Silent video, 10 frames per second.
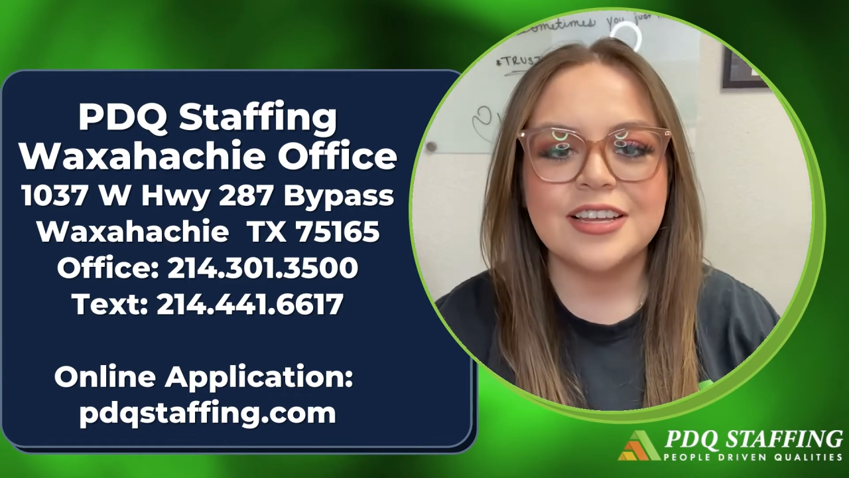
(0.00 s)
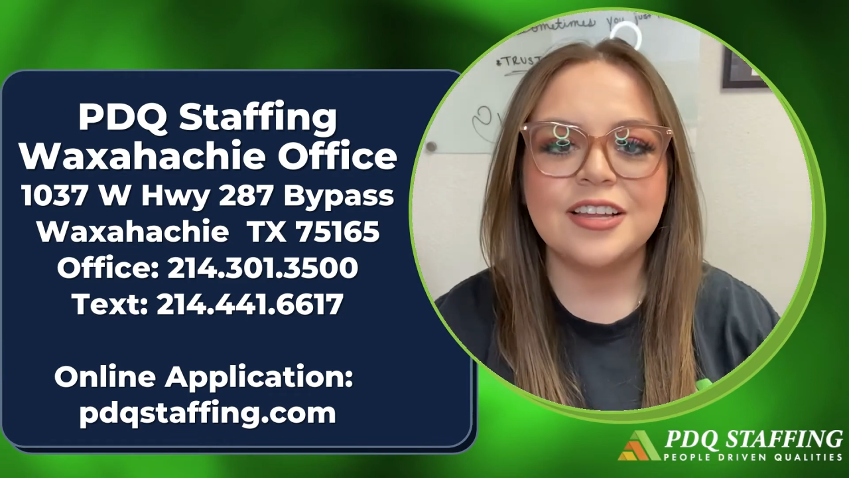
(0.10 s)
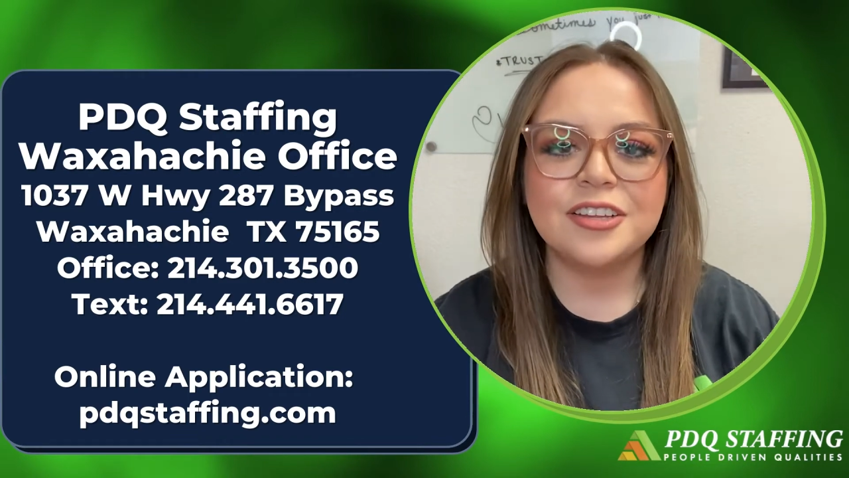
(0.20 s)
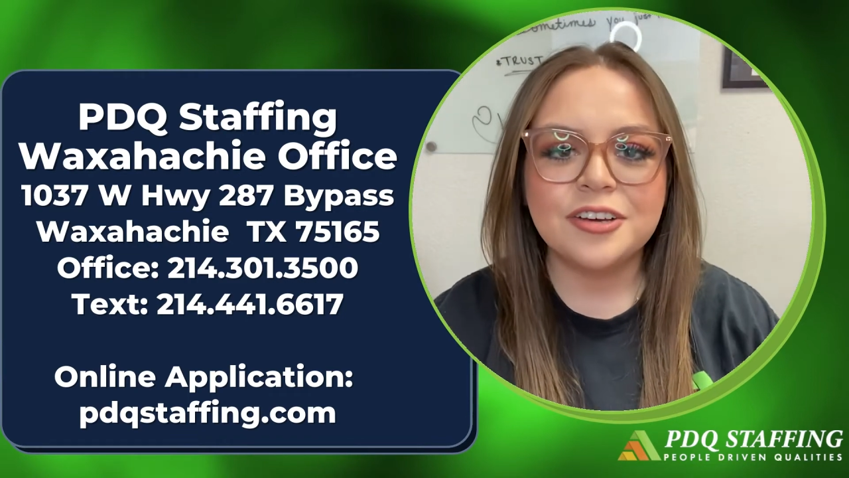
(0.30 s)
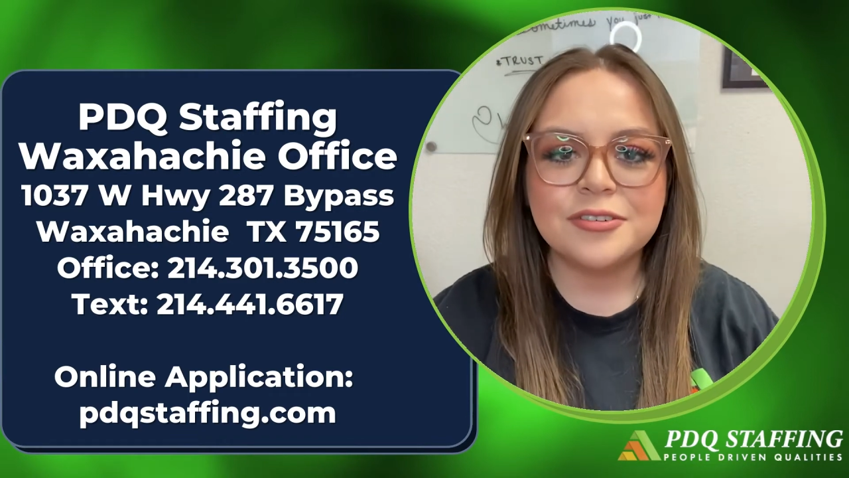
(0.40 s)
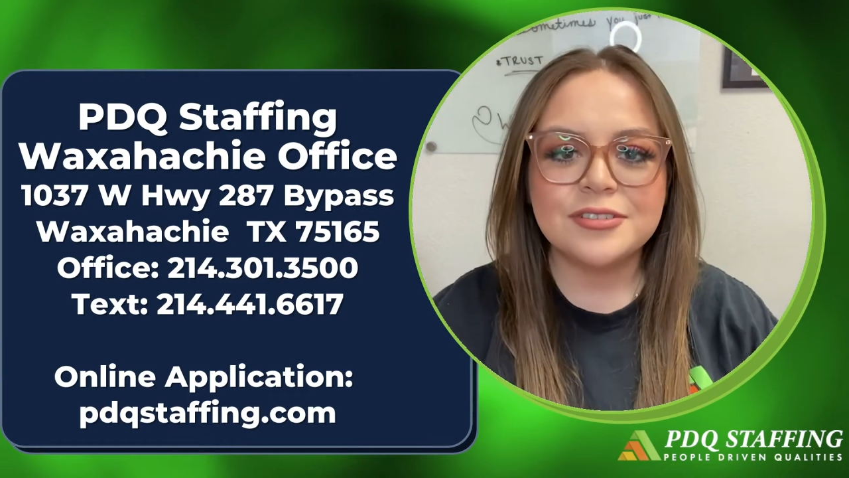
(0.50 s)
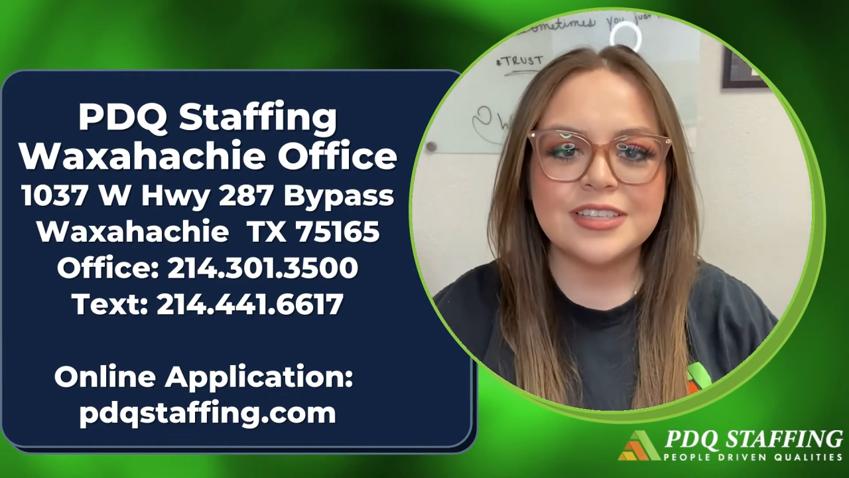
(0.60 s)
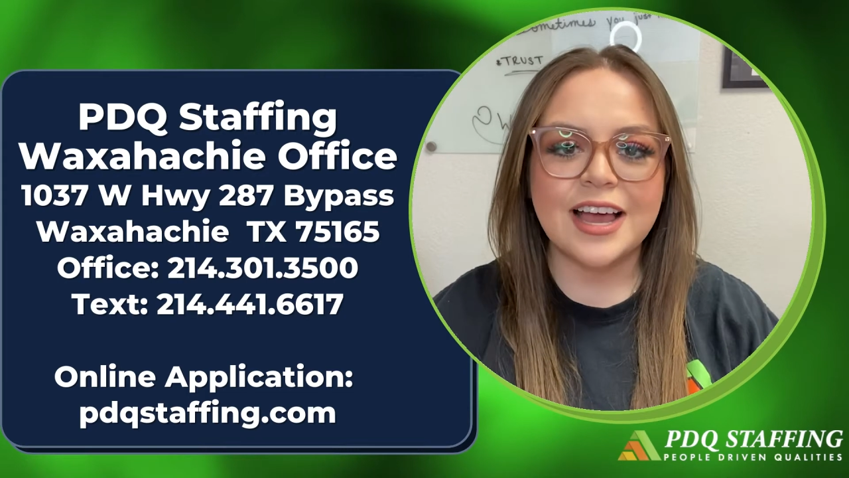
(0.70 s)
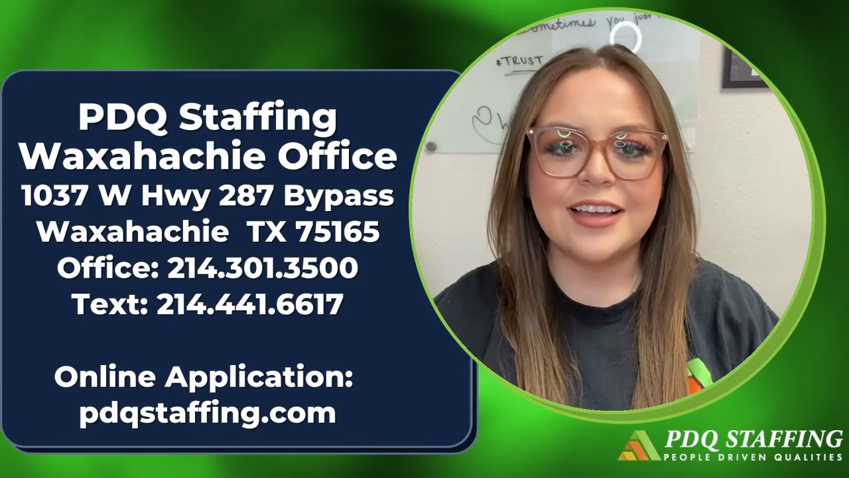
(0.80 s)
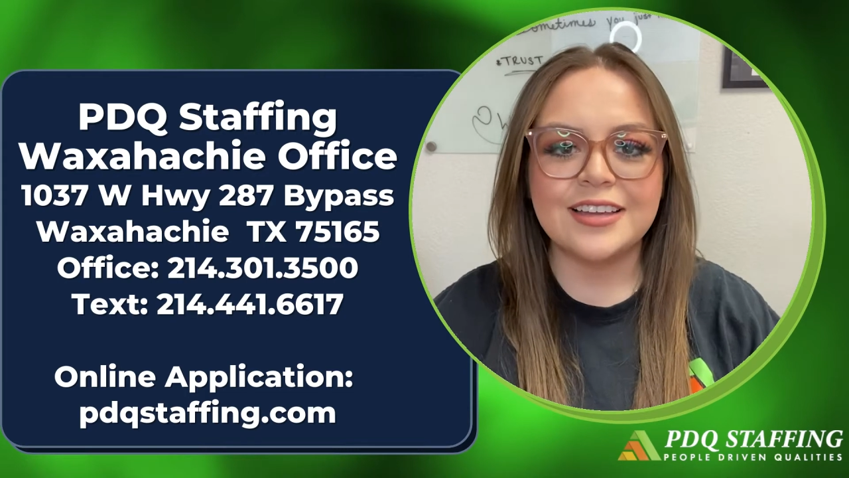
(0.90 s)
Hello,
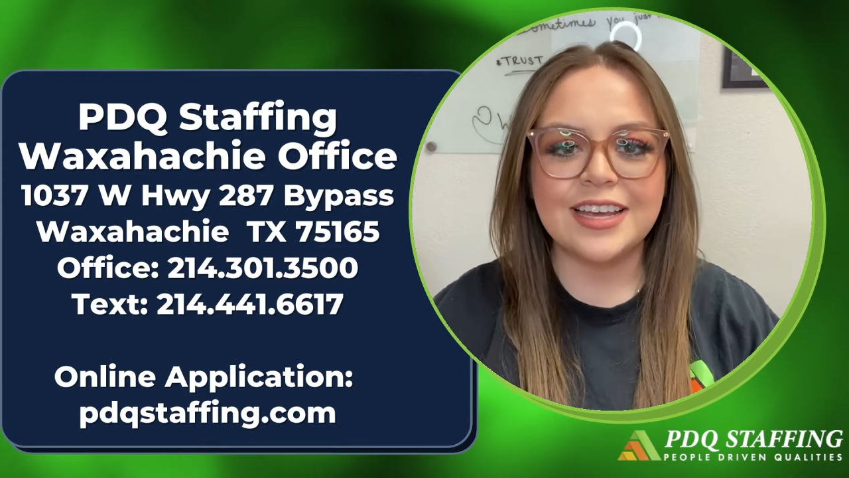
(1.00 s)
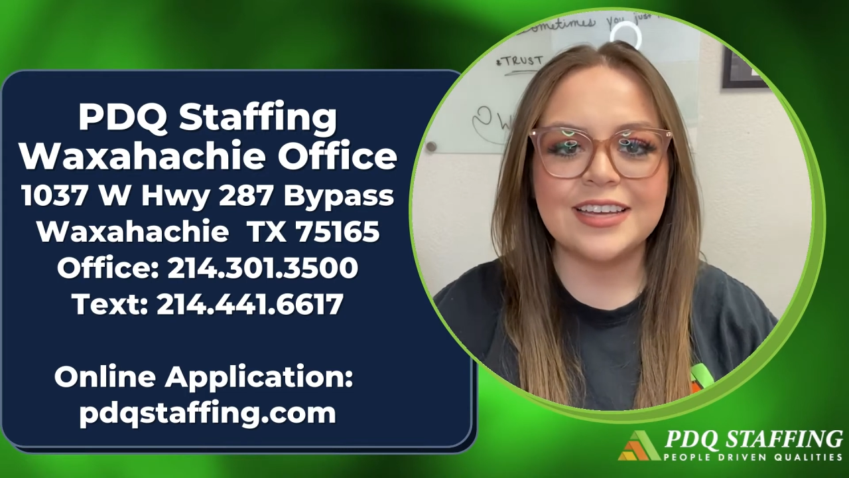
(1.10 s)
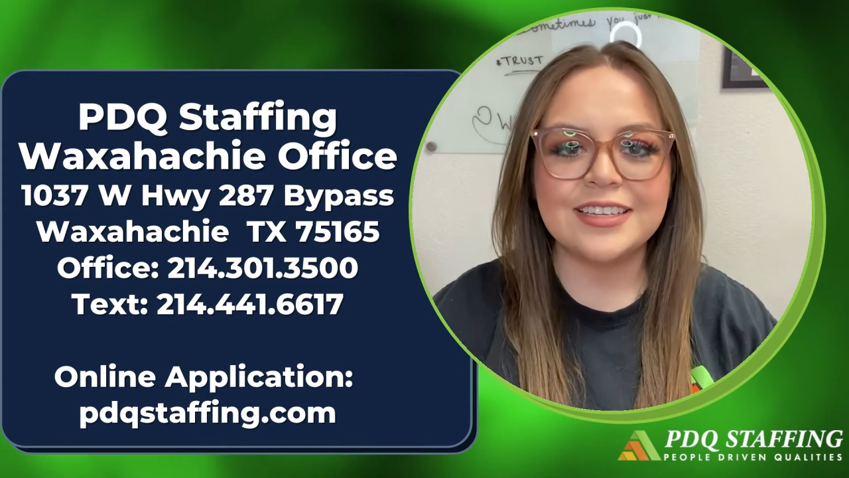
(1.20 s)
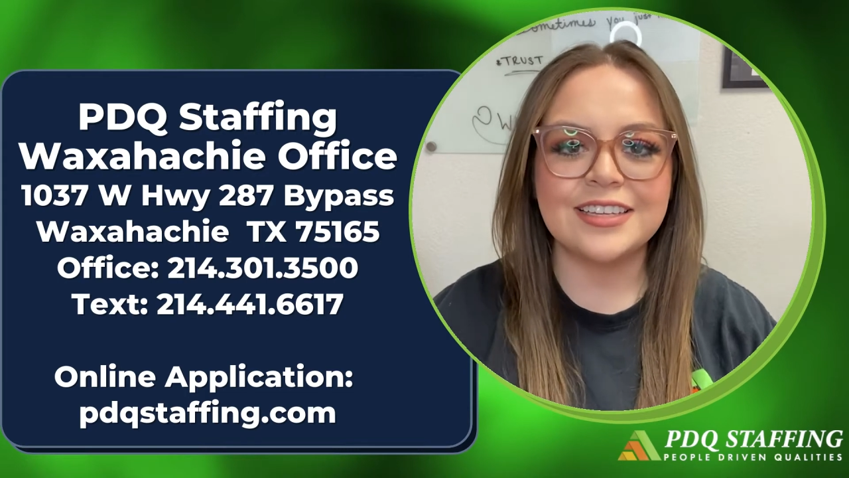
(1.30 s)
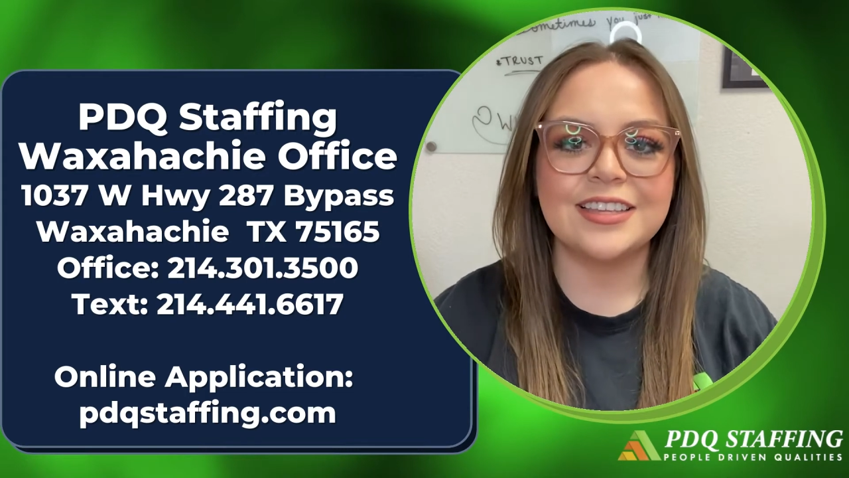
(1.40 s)
Zach and Andy.